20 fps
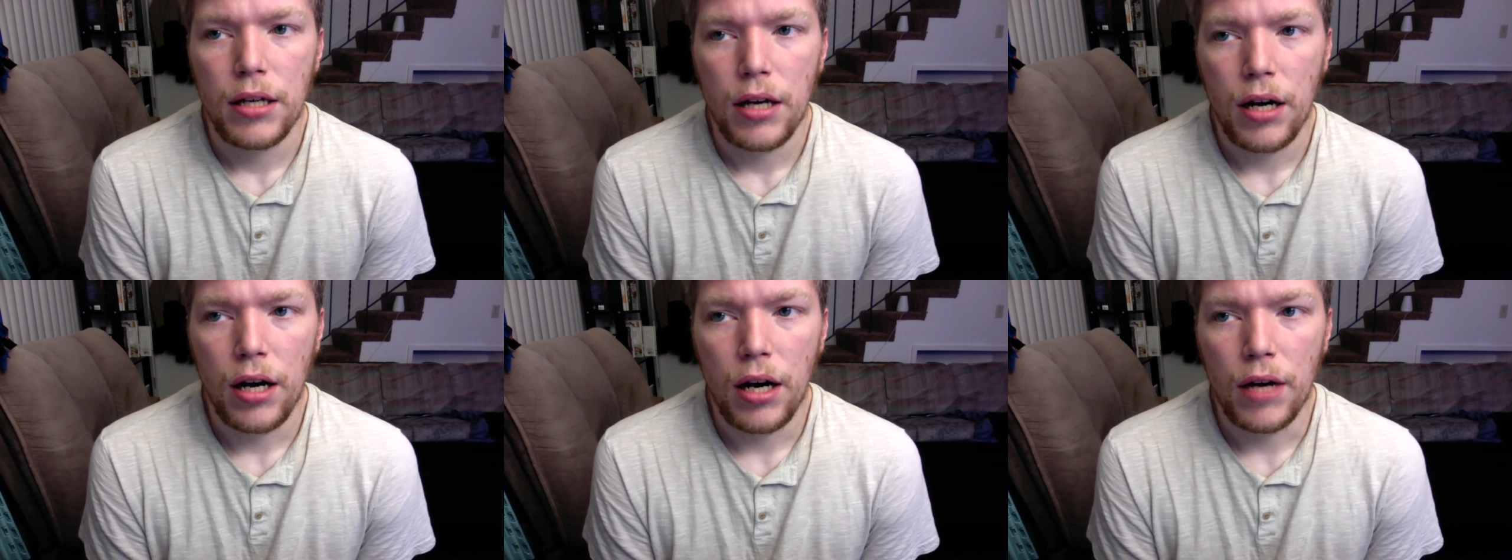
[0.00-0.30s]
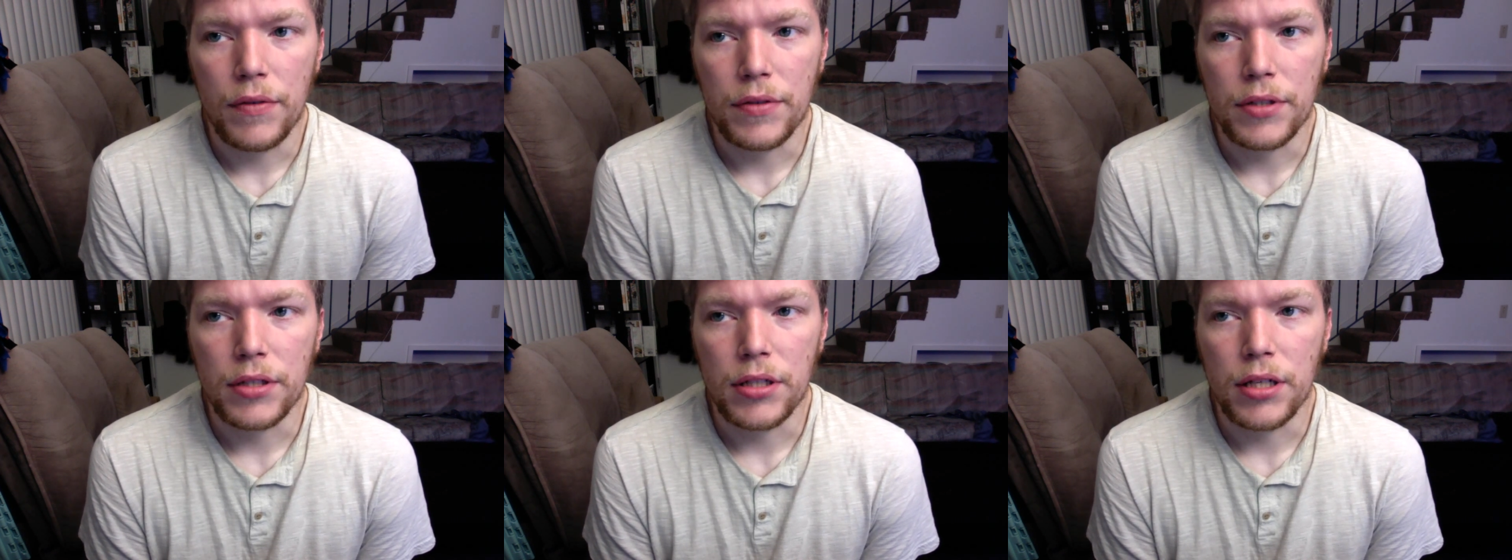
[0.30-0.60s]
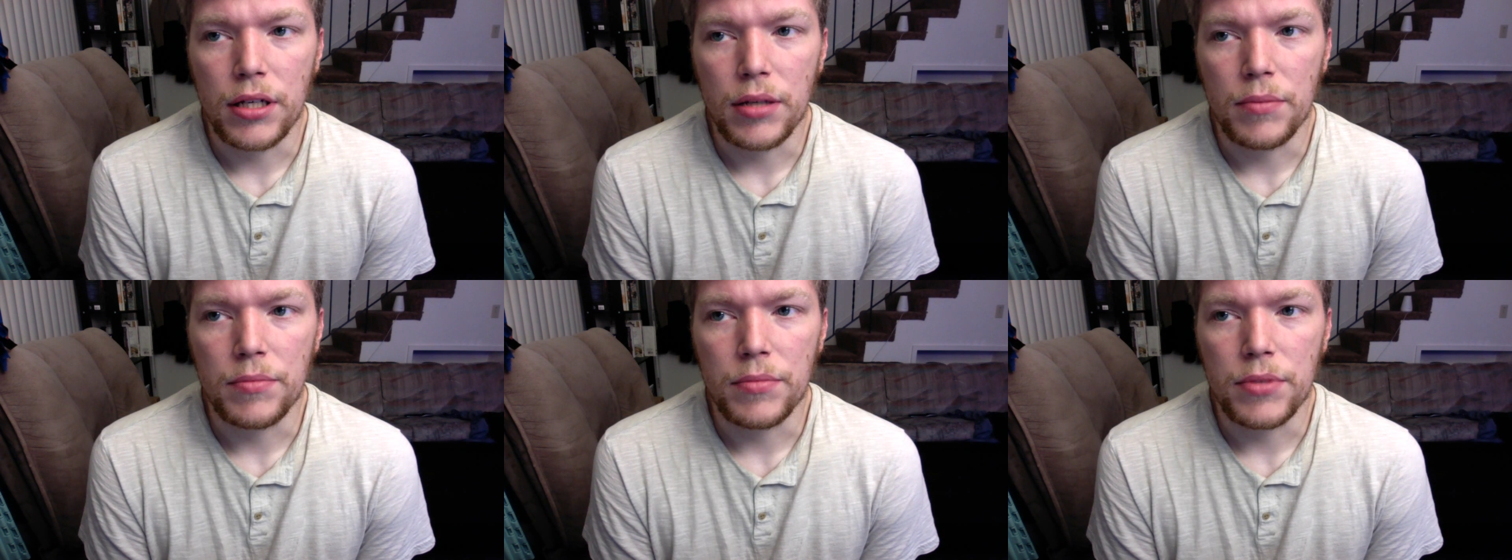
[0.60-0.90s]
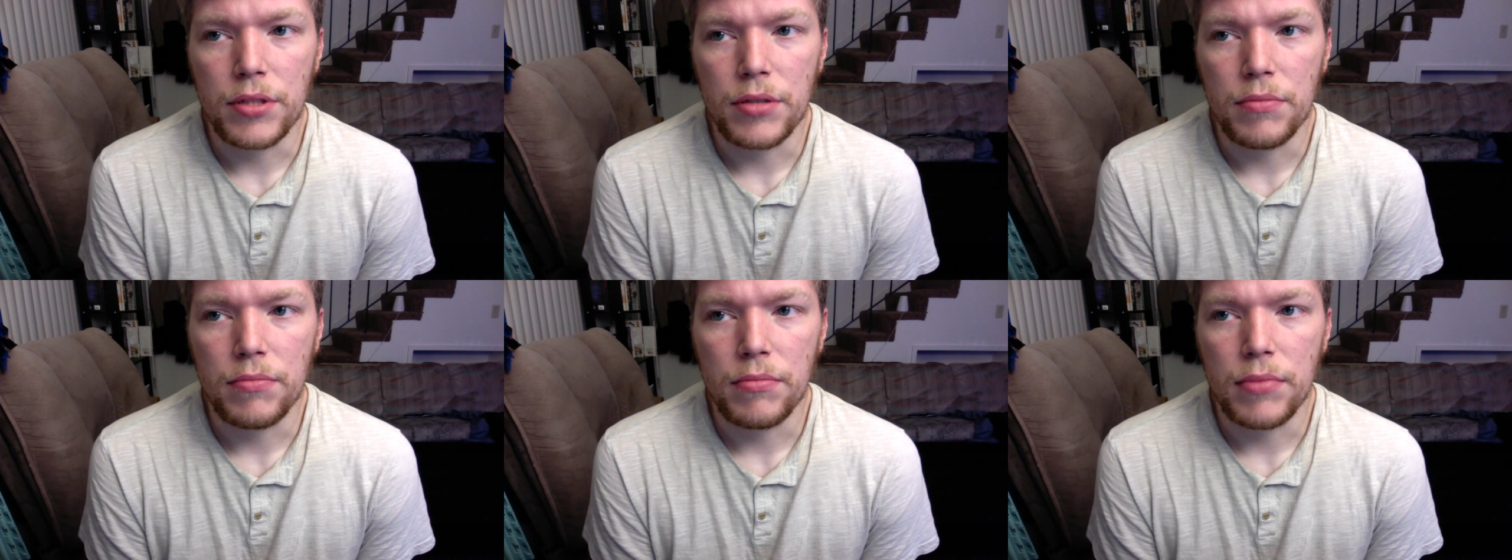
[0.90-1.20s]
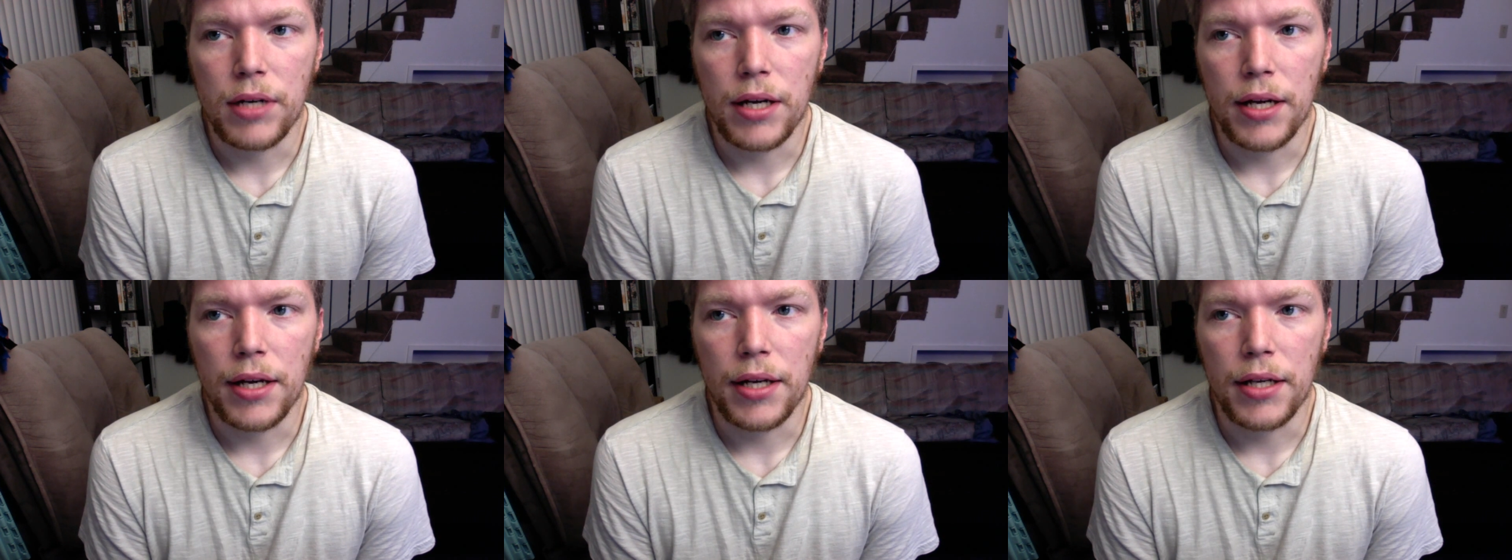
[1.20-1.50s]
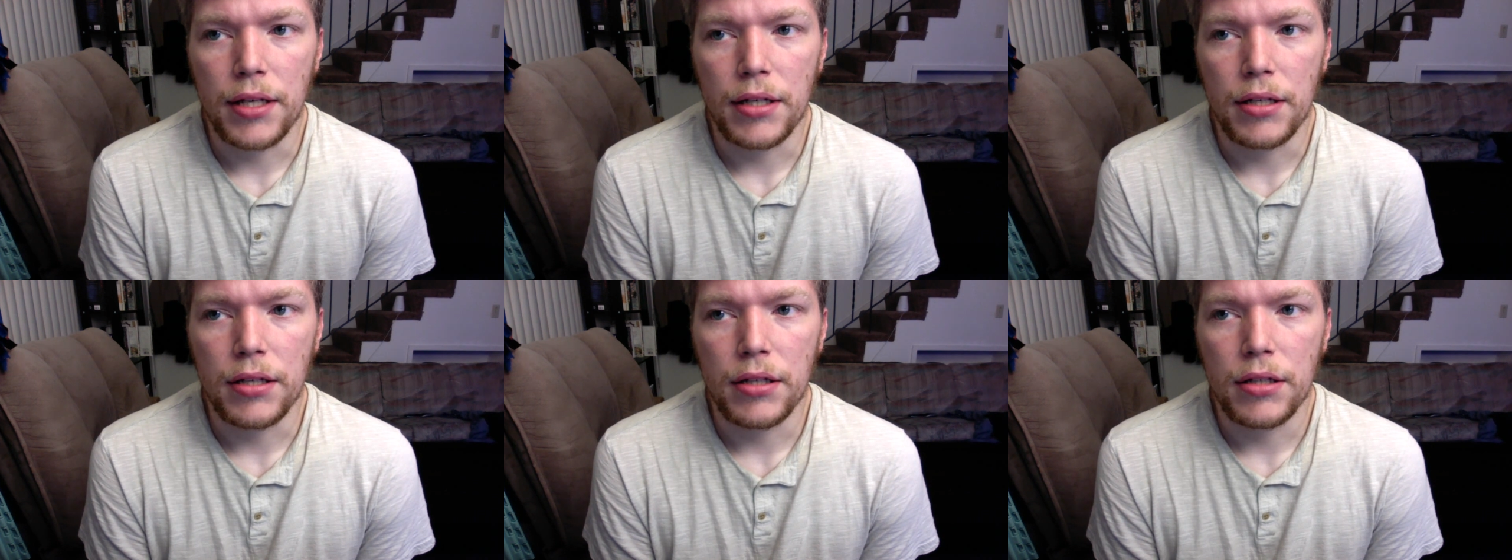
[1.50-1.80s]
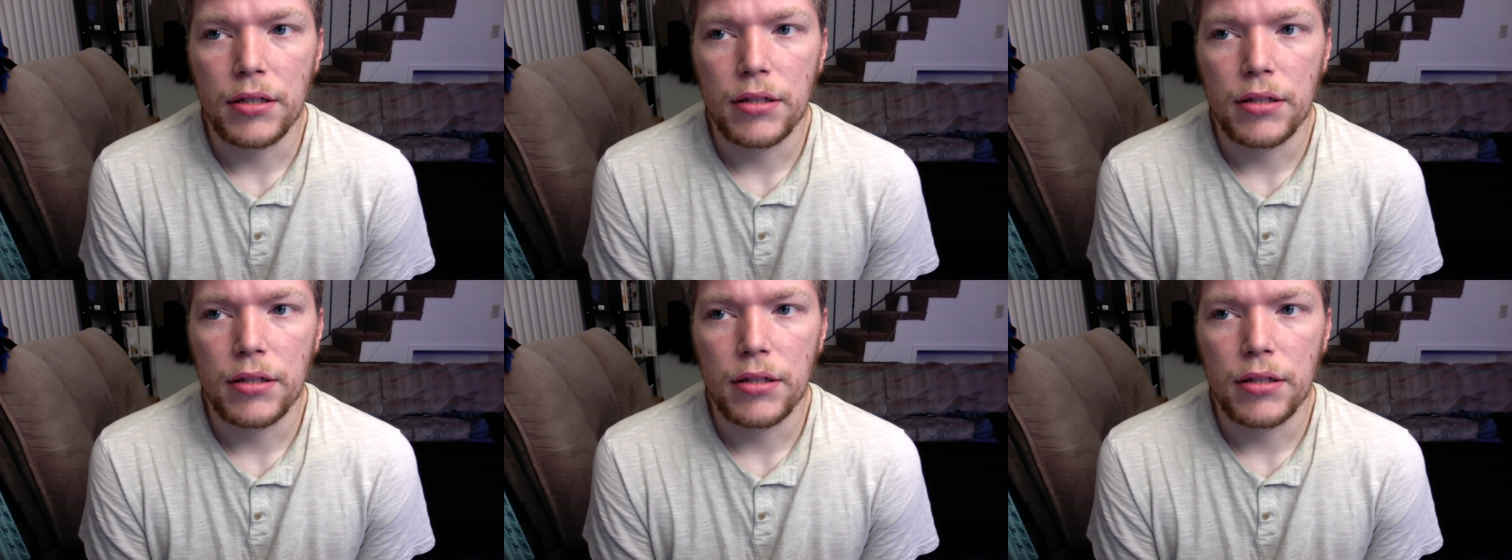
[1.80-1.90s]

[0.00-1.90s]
oftentimes my